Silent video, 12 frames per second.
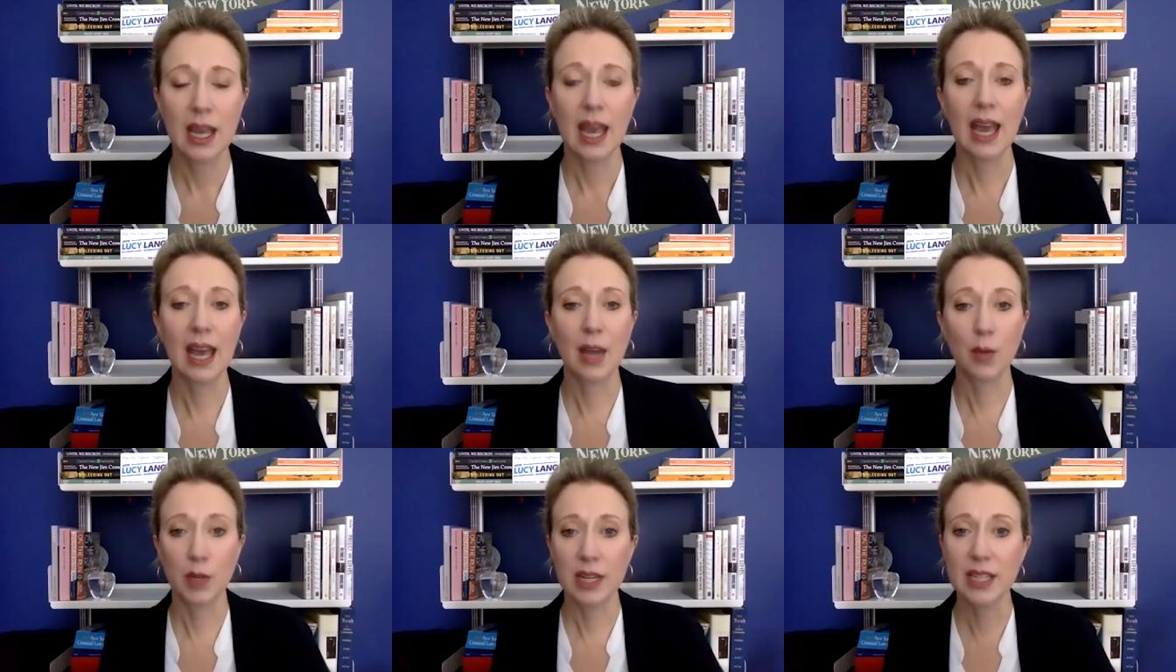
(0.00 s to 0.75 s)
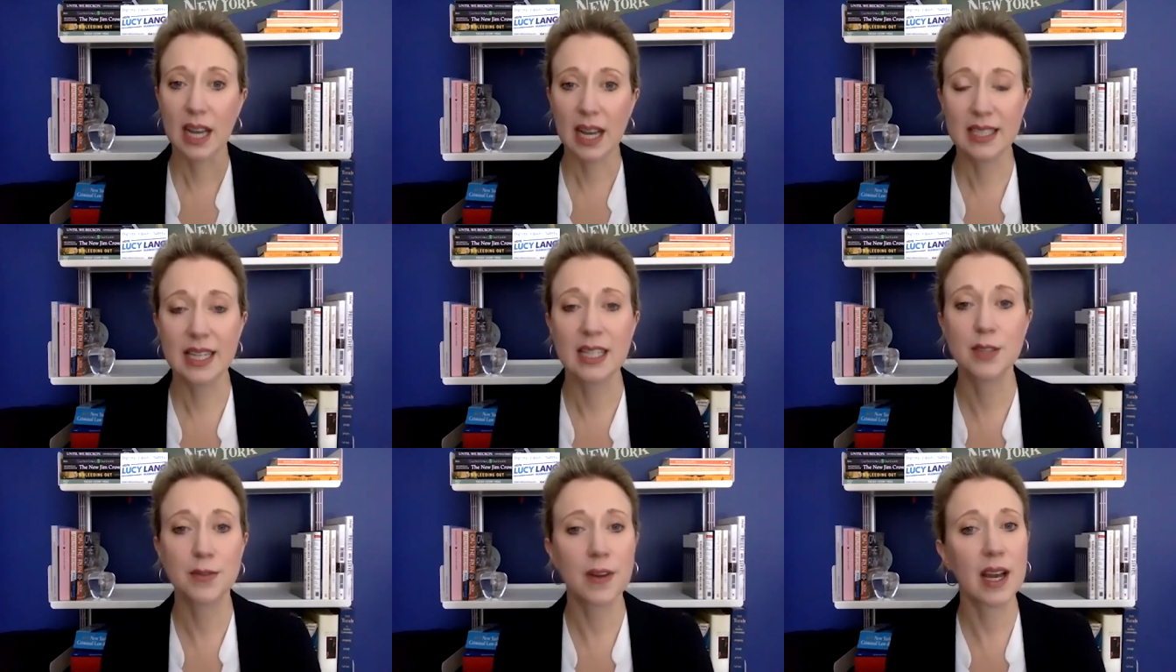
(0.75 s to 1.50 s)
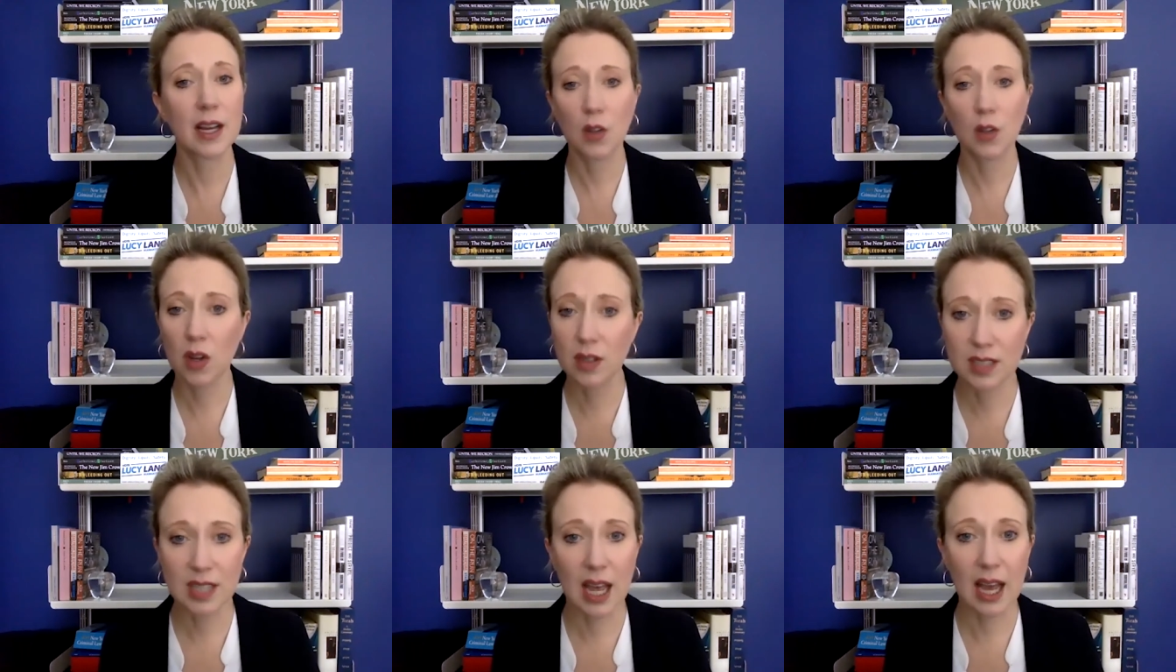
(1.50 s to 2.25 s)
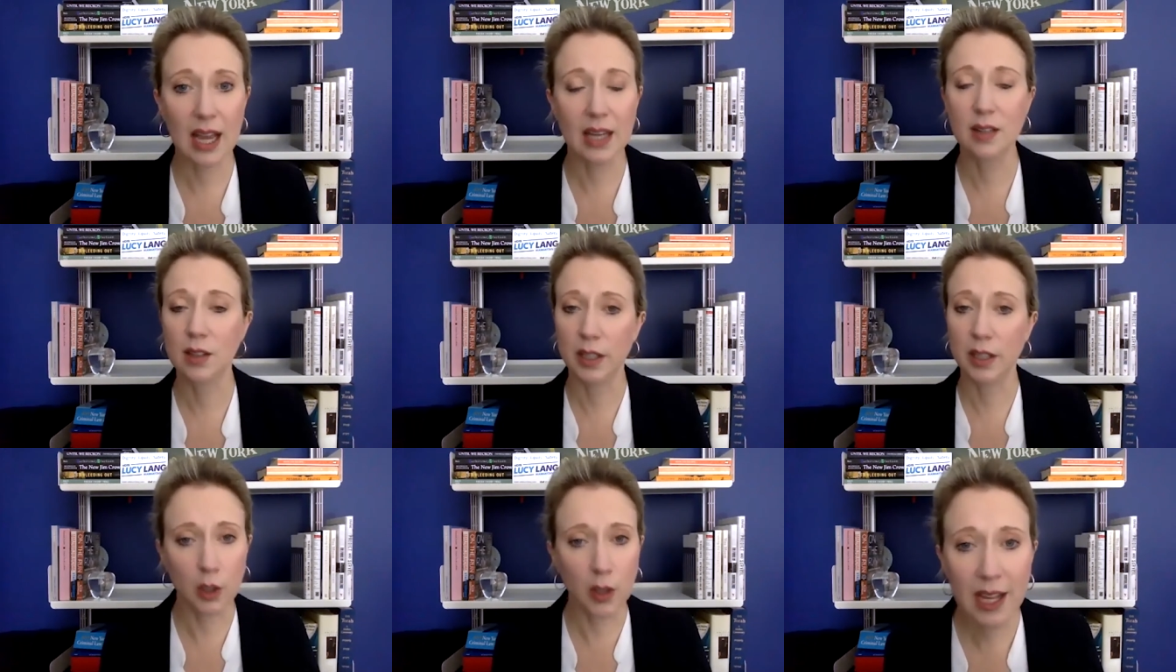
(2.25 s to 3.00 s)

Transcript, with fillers: And we need to identify, alongside clinical